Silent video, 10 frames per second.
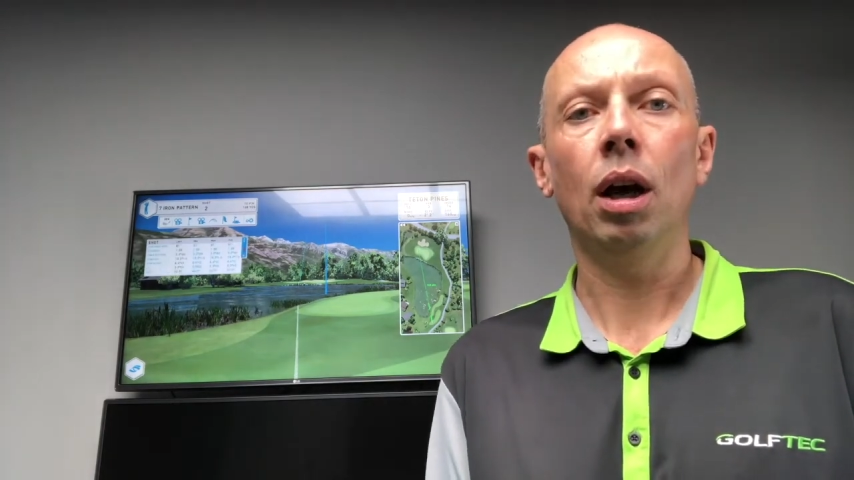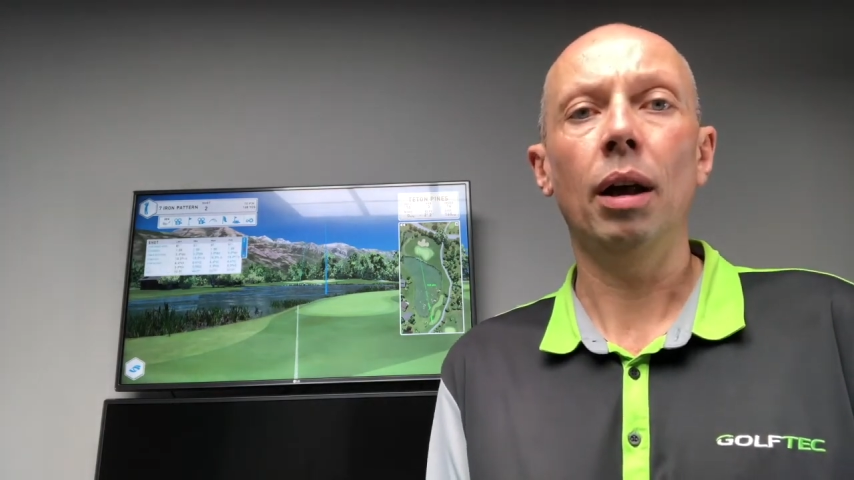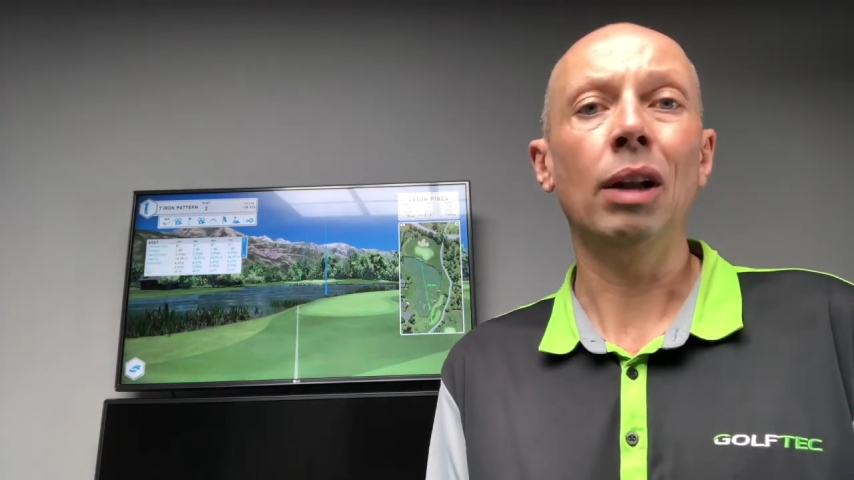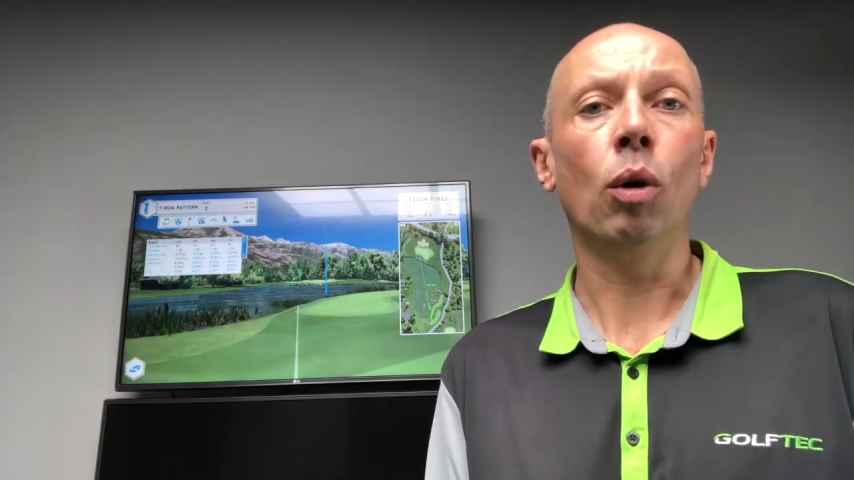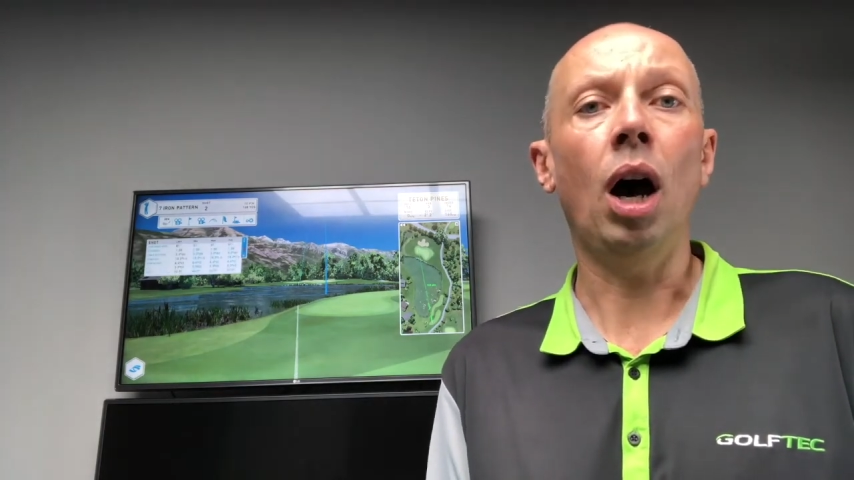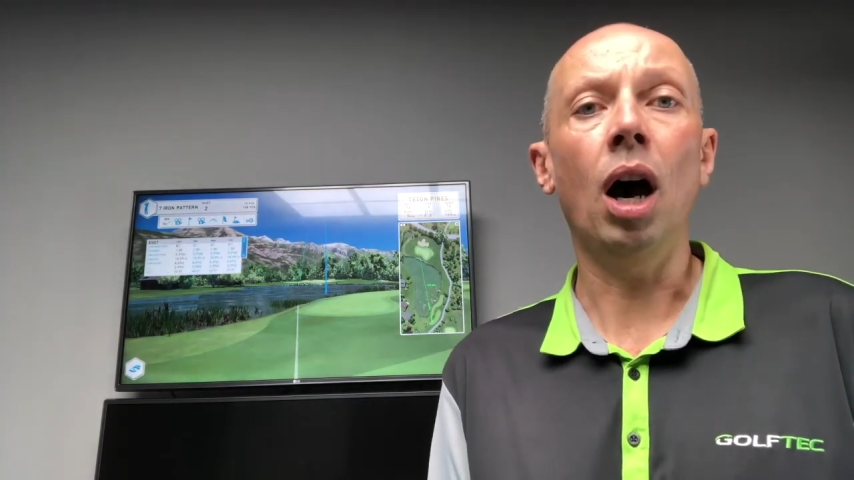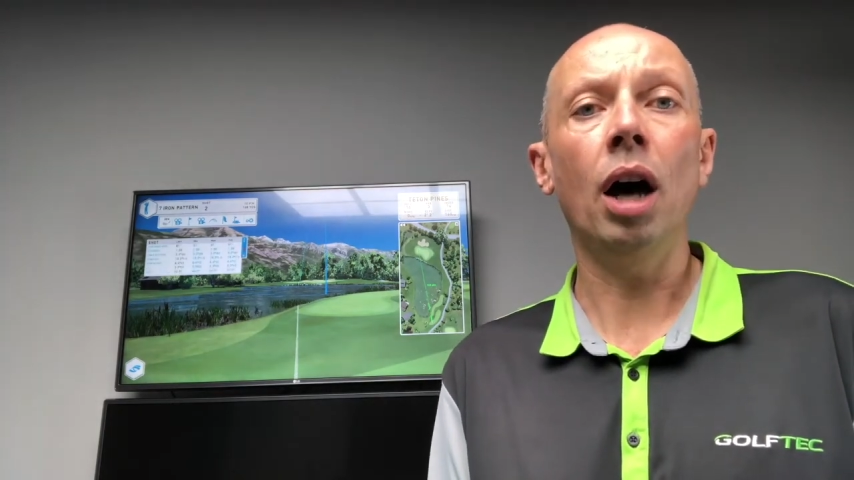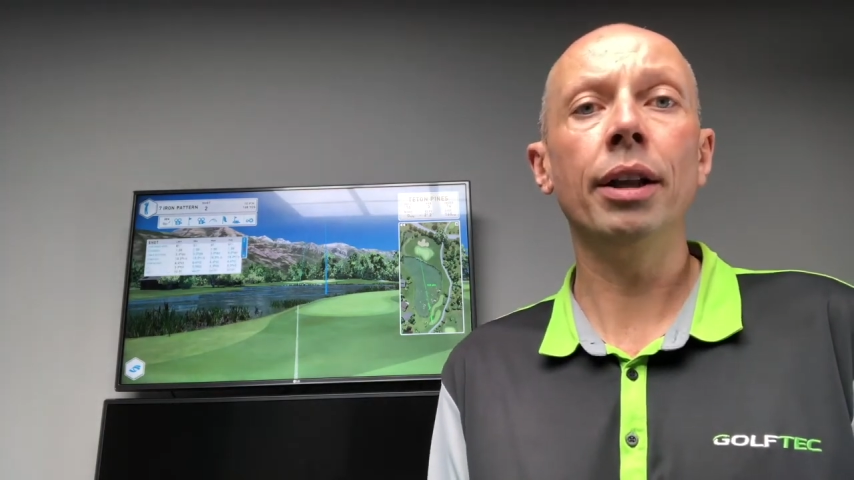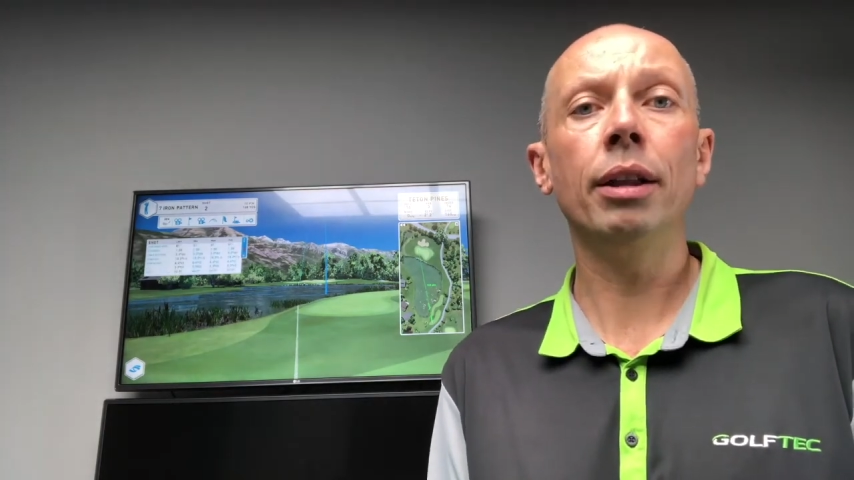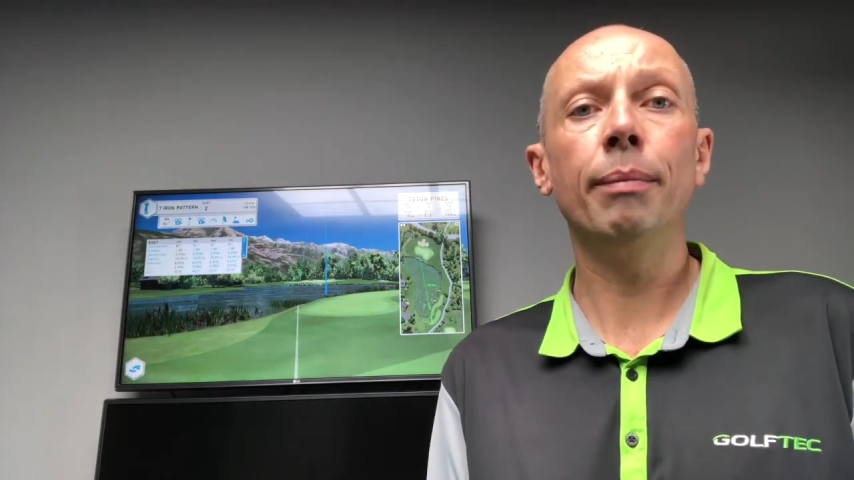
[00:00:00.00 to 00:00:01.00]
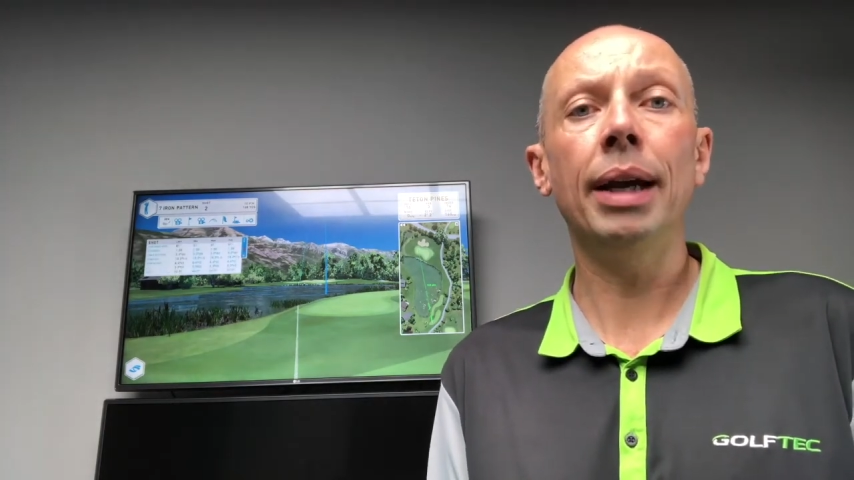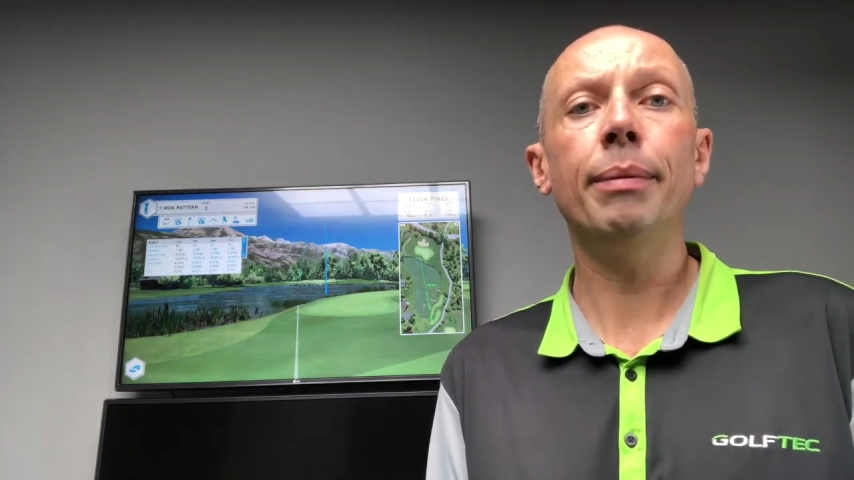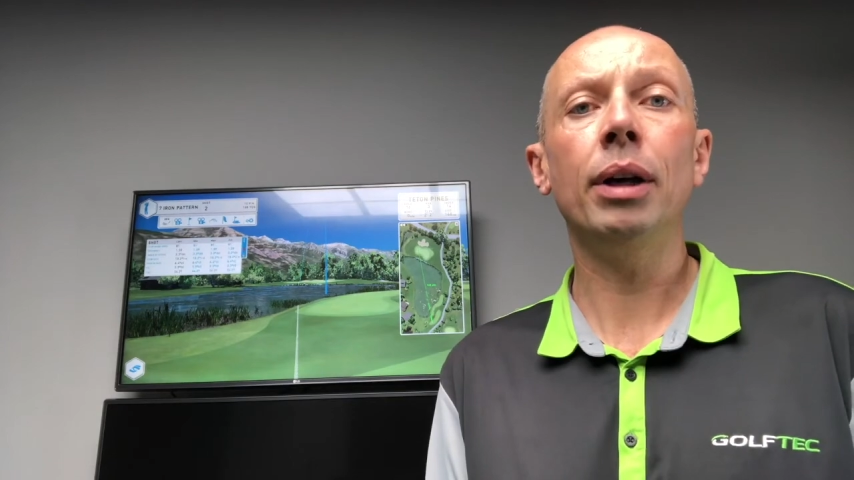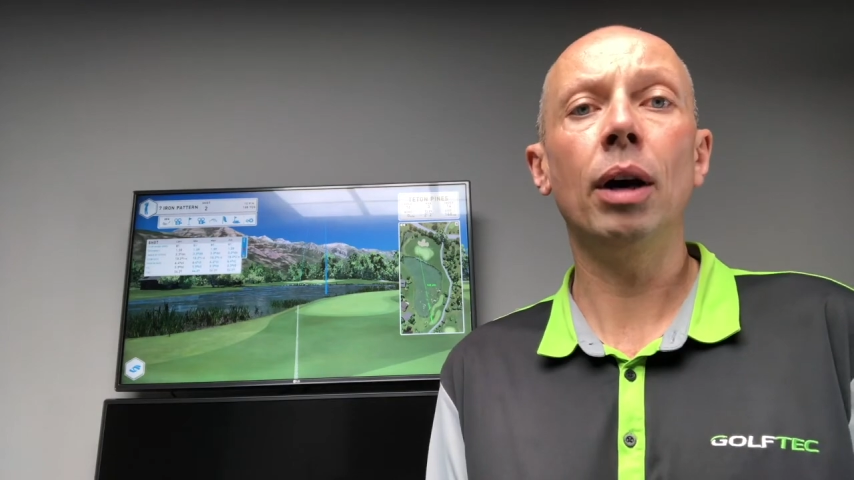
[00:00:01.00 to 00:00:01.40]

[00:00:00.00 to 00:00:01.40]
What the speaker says: a little harder than maybe I